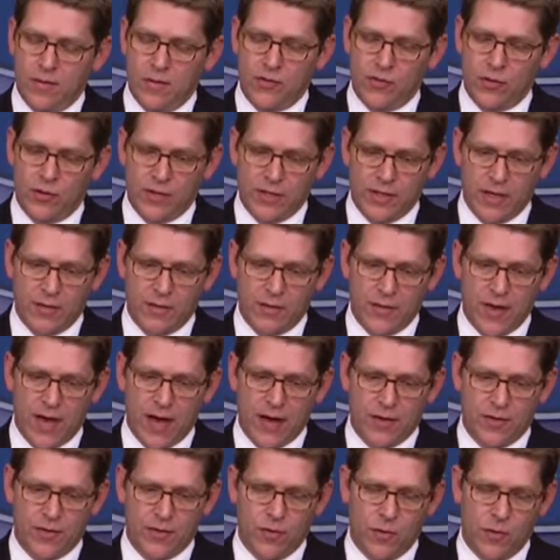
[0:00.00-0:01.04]
certainly under
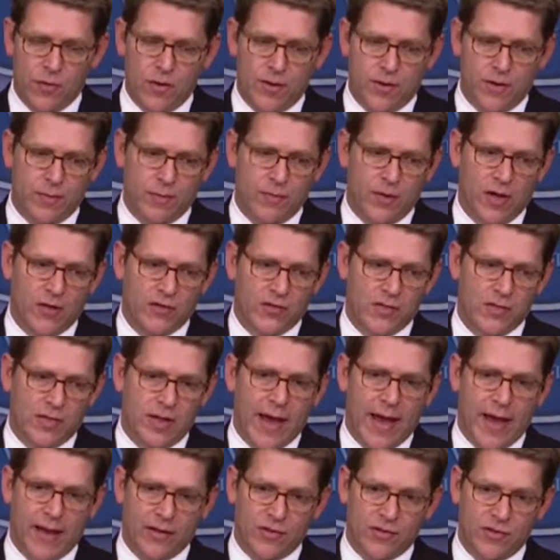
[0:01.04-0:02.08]
that authority, the
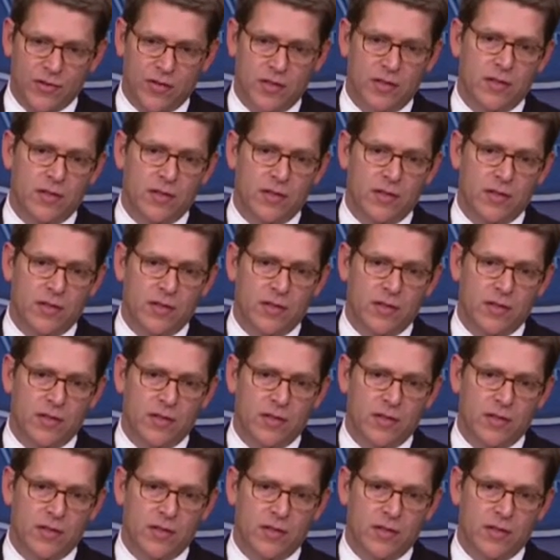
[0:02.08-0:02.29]
President acts